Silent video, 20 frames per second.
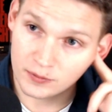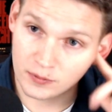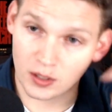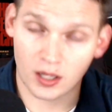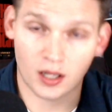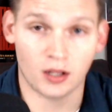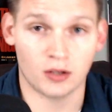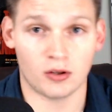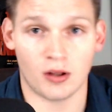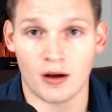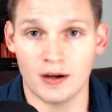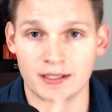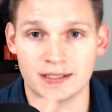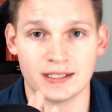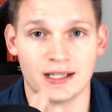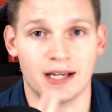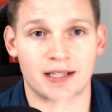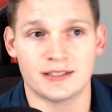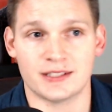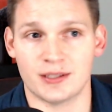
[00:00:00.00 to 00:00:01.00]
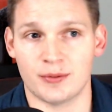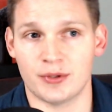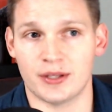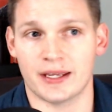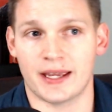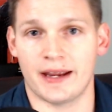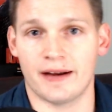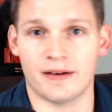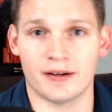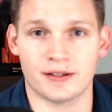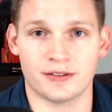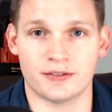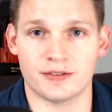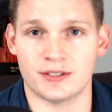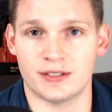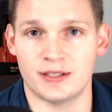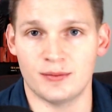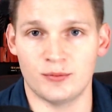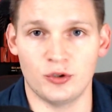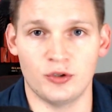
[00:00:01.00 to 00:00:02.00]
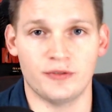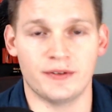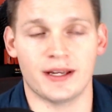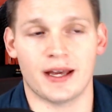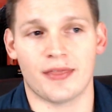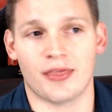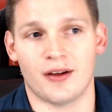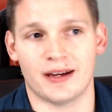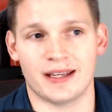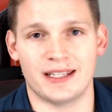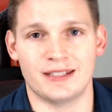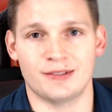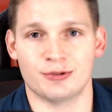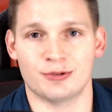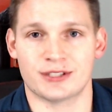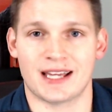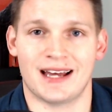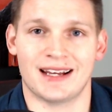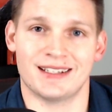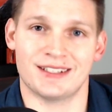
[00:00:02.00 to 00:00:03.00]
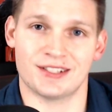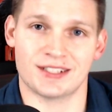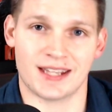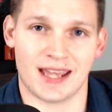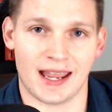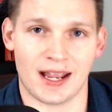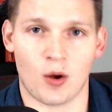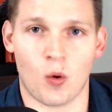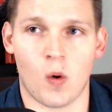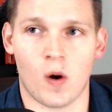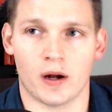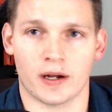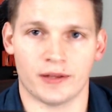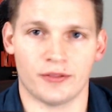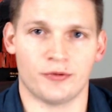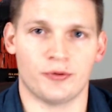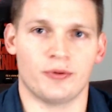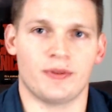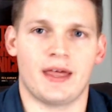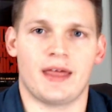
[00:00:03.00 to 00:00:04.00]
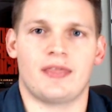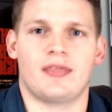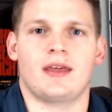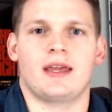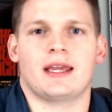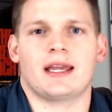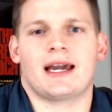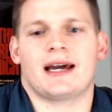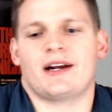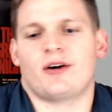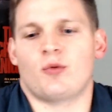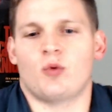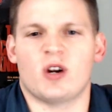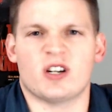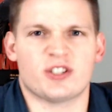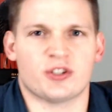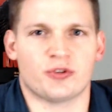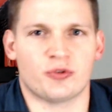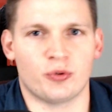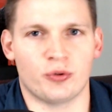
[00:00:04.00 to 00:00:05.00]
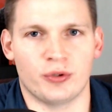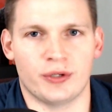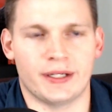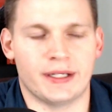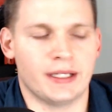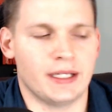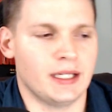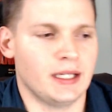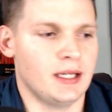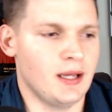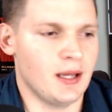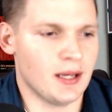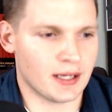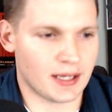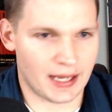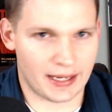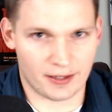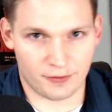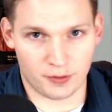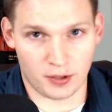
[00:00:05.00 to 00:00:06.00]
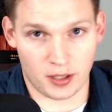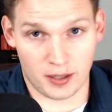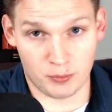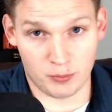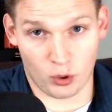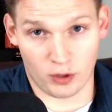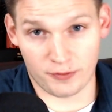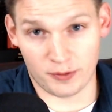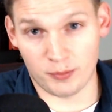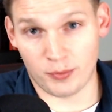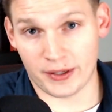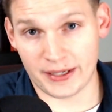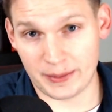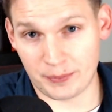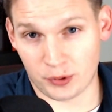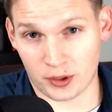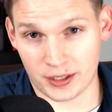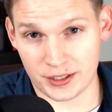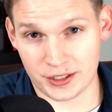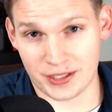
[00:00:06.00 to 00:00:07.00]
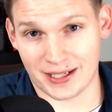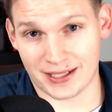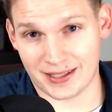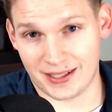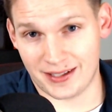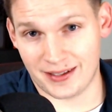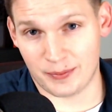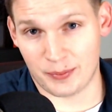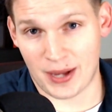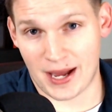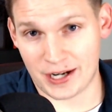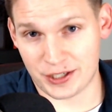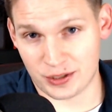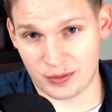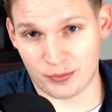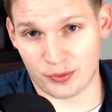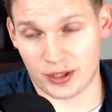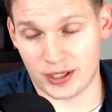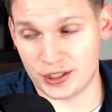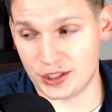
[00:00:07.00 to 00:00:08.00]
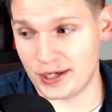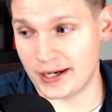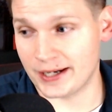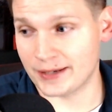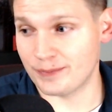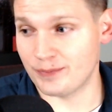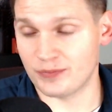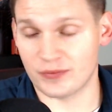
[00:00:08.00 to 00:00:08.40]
alongside some of the characters in the movie, I thought he was kind of just cakewalking through that thing, kind of rushed through it, kind of more of a money project than a passion project.